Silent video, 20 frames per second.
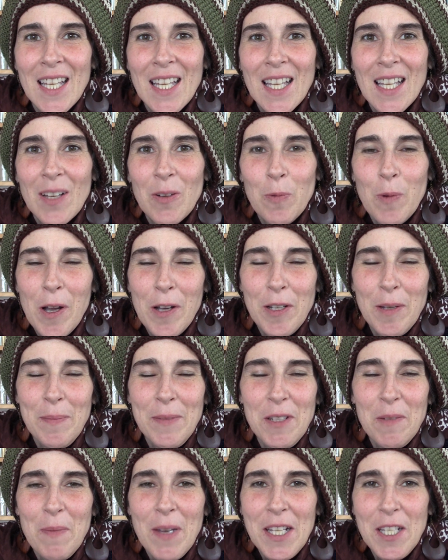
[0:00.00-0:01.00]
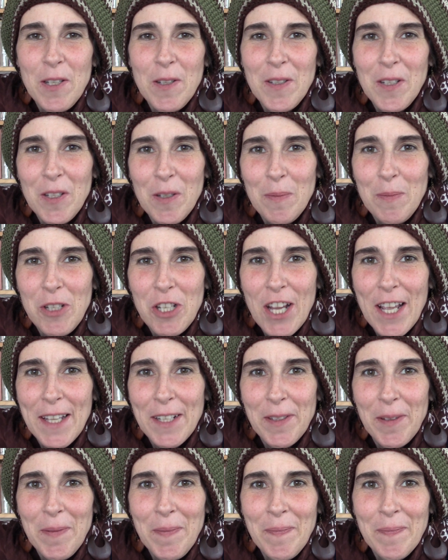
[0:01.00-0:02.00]
welcome to my YouTube
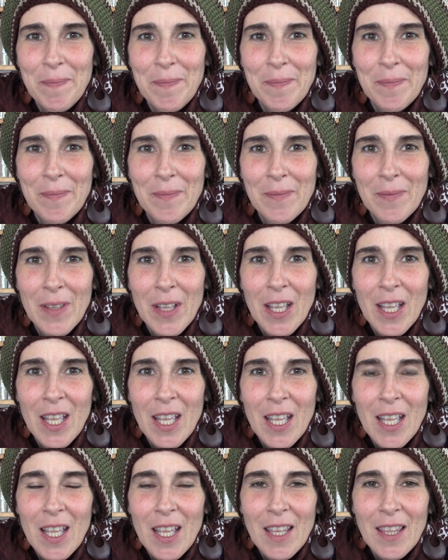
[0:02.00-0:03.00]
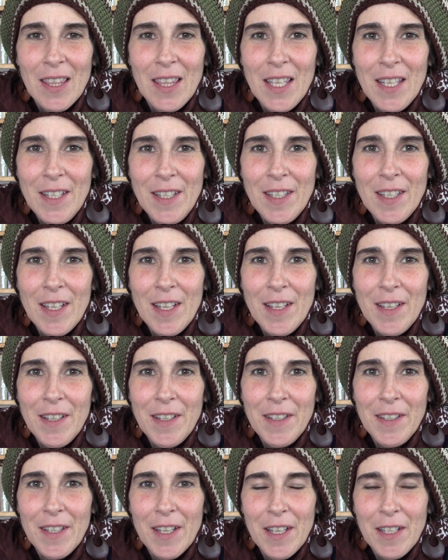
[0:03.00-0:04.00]
channel. This
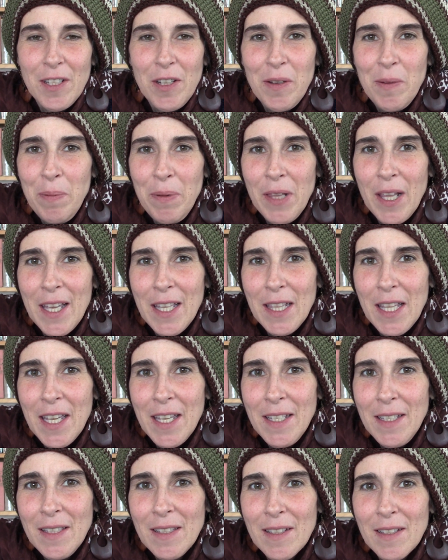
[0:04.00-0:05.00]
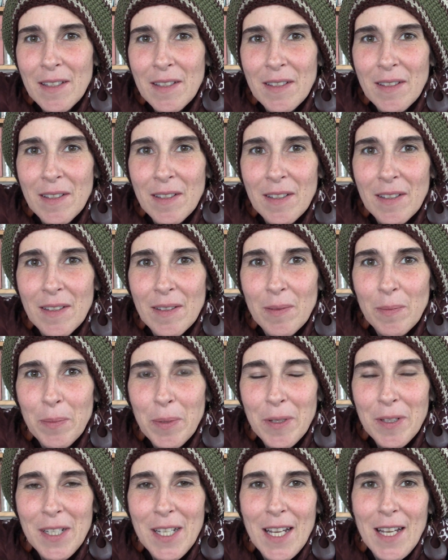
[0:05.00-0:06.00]
is a new playlist
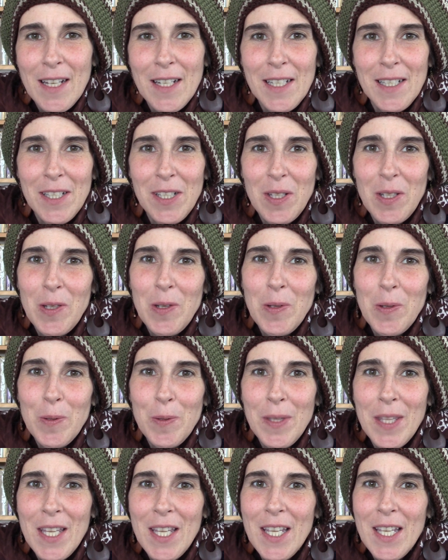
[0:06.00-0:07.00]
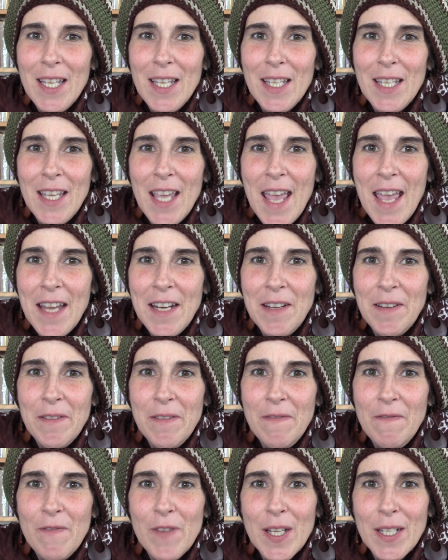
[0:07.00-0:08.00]
pertaining to the
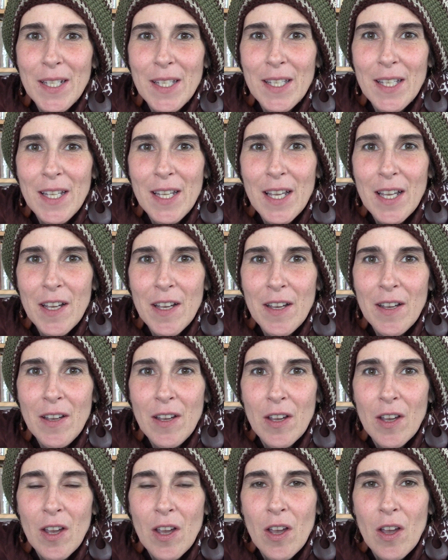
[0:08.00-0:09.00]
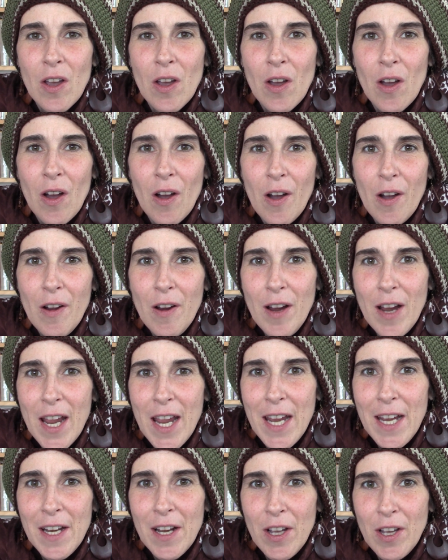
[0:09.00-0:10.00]
Canon Vixia
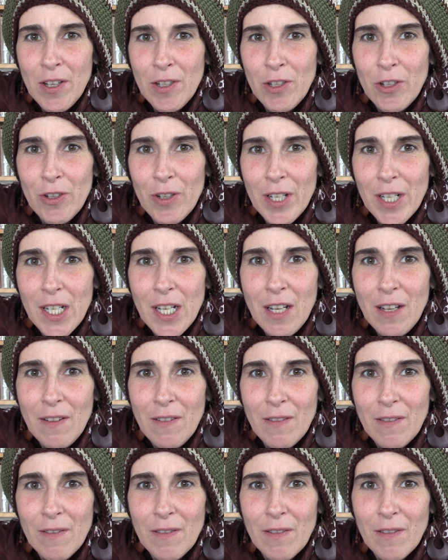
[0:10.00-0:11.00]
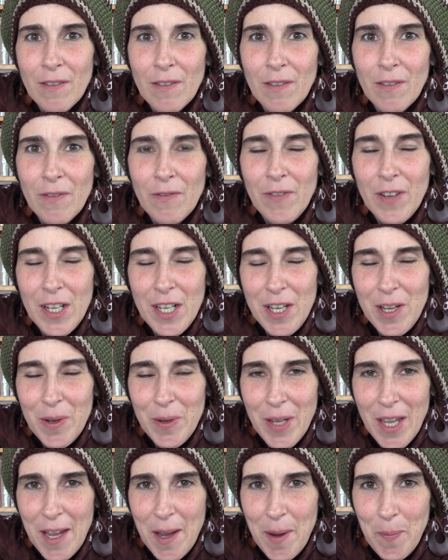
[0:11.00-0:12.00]
r800 video
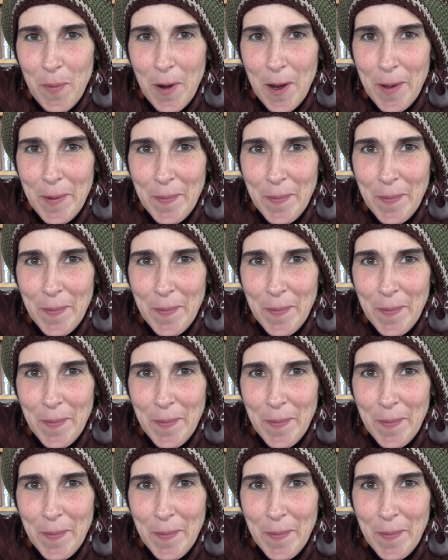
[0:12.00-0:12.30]
camera.